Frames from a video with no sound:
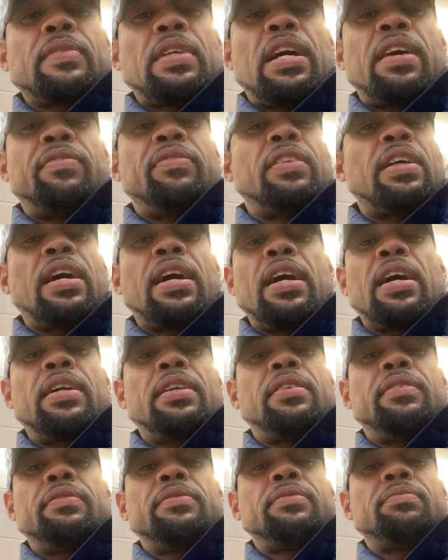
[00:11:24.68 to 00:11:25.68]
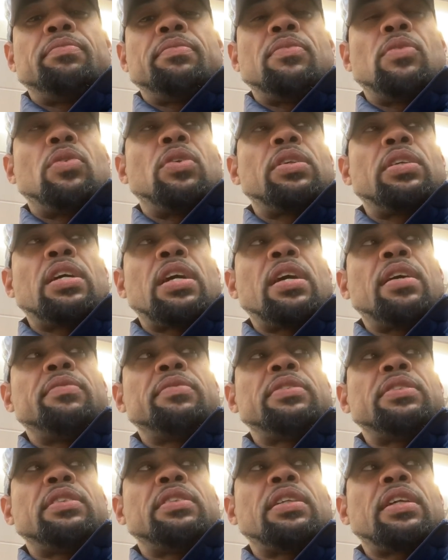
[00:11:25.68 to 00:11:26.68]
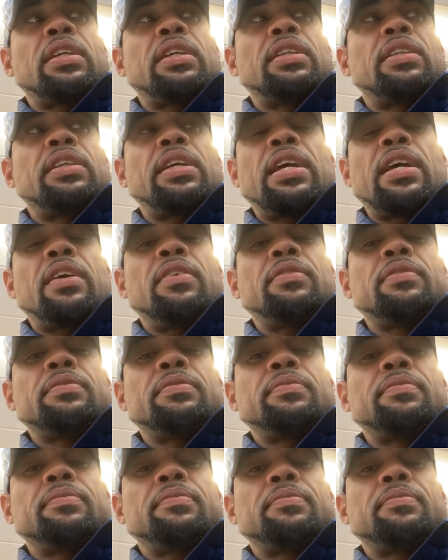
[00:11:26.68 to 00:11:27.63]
I've lied more times than I can count.